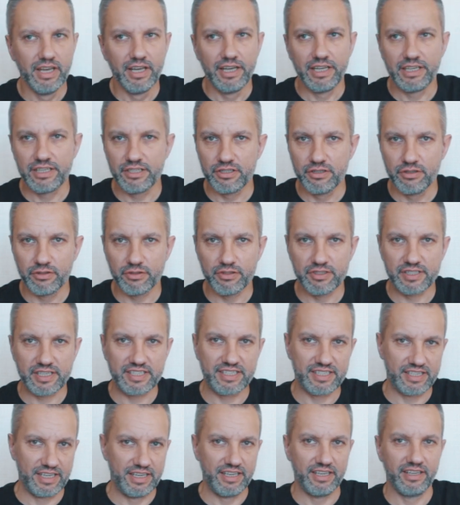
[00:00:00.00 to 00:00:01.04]
it is not the
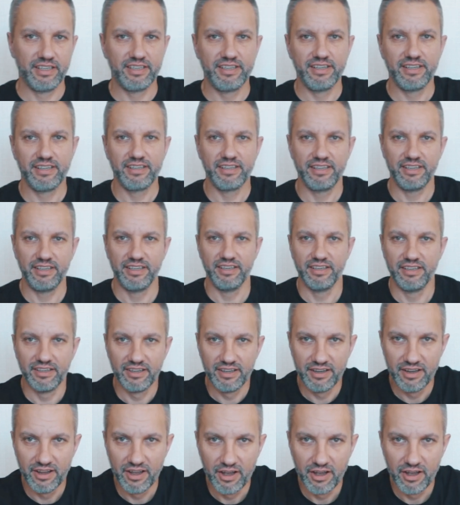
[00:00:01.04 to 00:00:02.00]
thing in